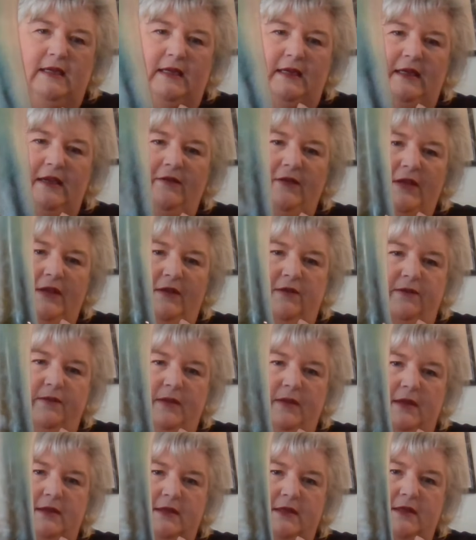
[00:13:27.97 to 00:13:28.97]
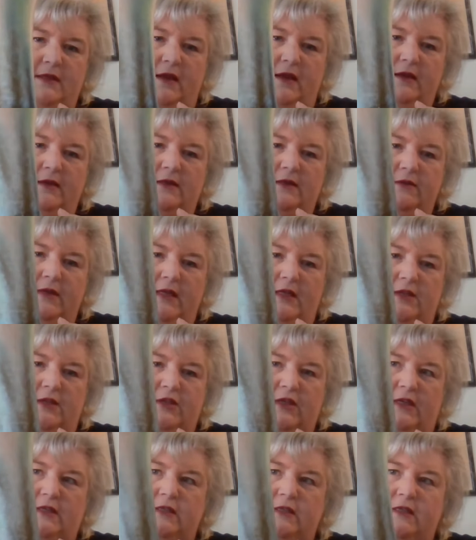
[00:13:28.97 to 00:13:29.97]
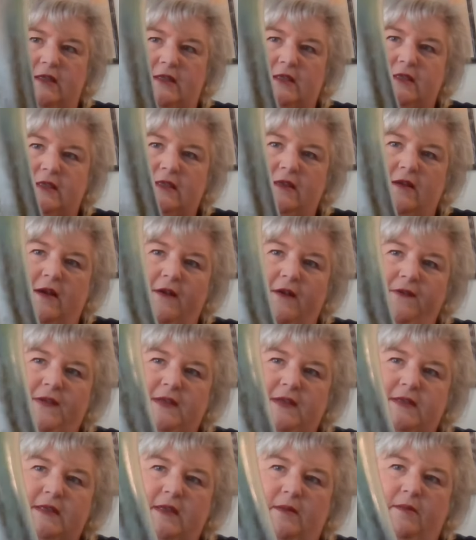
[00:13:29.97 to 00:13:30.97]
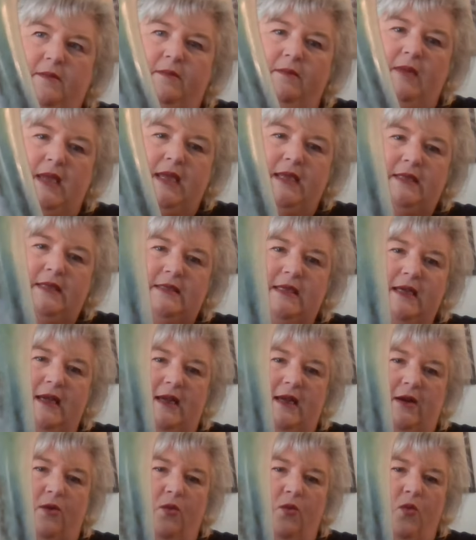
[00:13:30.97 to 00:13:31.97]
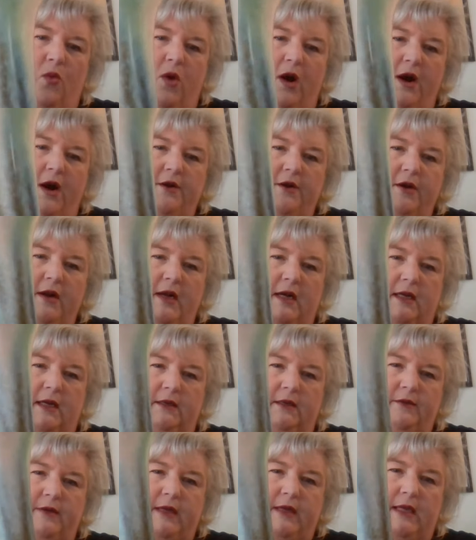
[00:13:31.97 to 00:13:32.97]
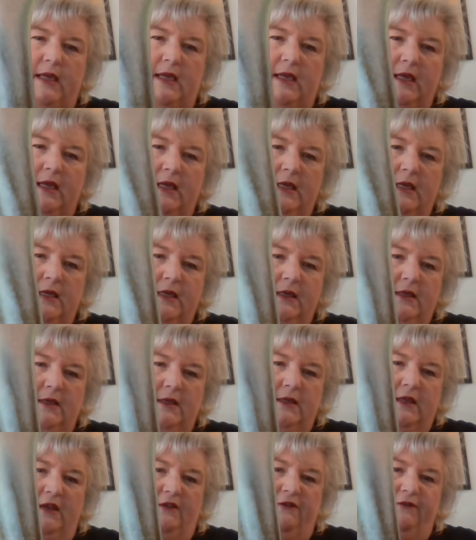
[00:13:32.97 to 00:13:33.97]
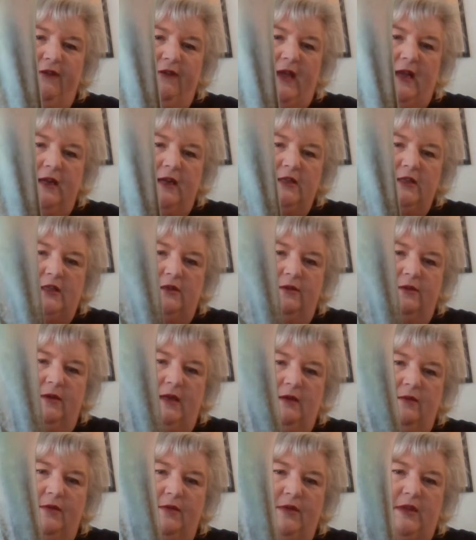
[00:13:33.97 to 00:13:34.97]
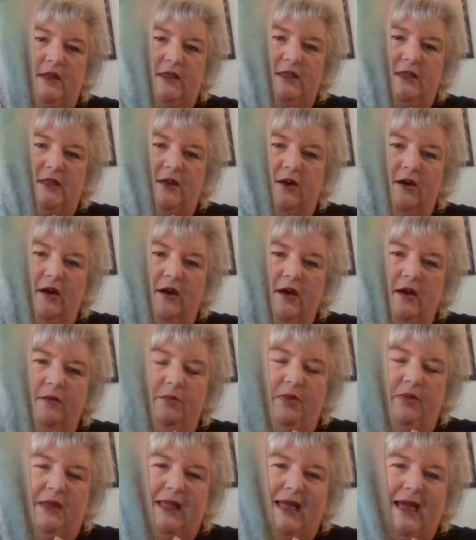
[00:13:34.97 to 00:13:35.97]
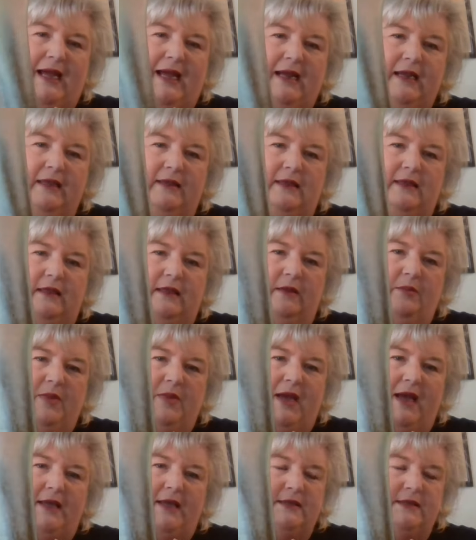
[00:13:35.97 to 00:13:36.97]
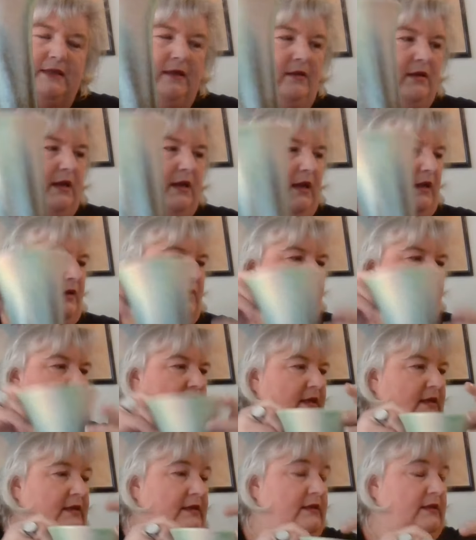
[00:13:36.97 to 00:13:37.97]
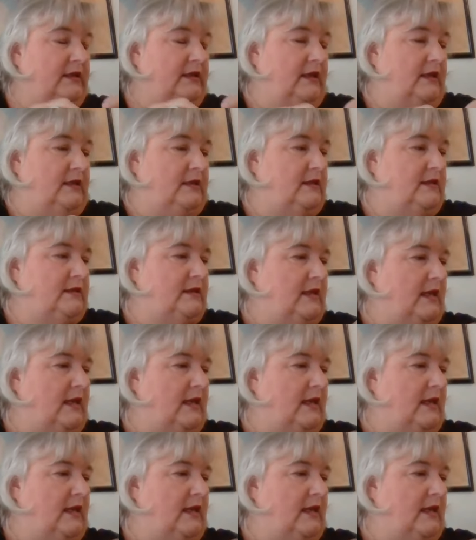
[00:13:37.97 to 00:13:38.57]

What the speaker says: And even though it's not doing it justice, it's got this amazing kind of watercolory effect to it with the dark black and then the pastel colors. I just think it's